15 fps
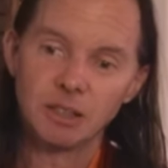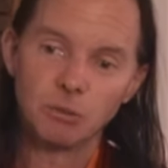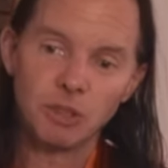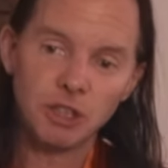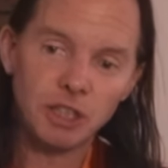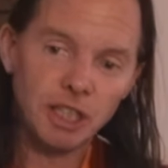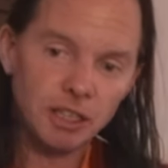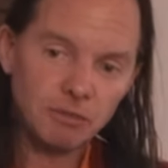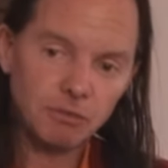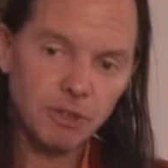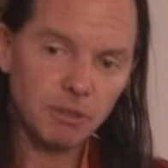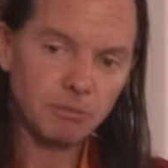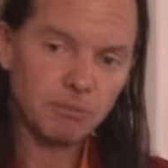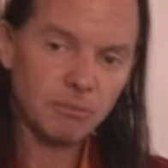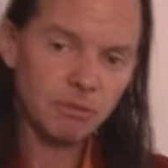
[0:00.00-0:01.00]
When you get
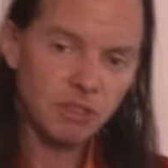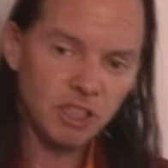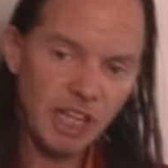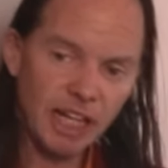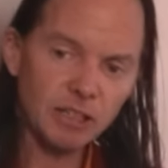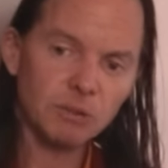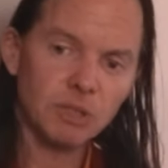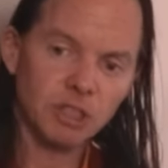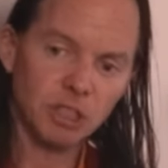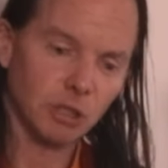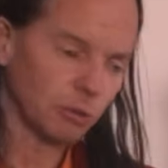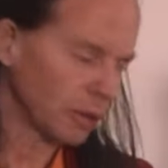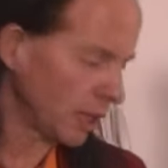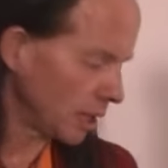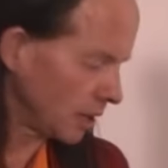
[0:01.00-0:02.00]
from Sanskrit to
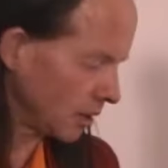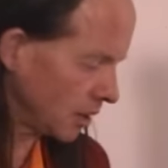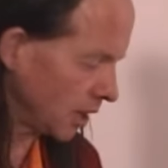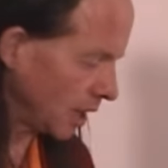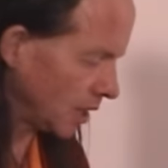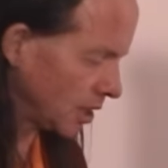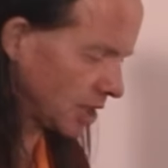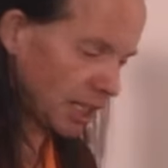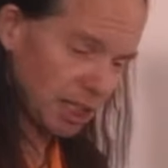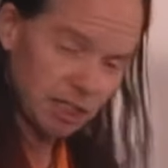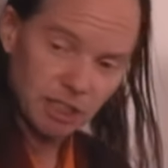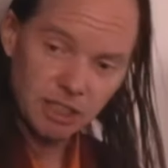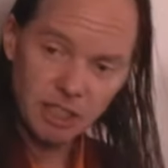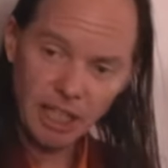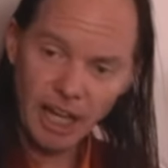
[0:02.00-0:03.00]
Greek, the DH
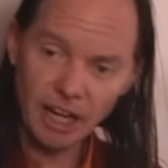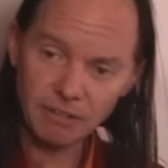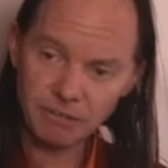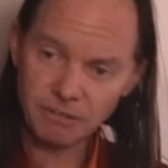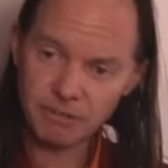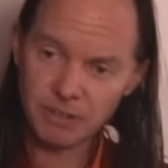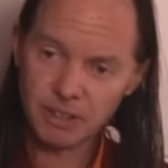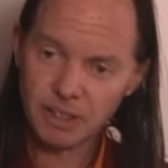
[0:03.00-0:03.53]
changes to F.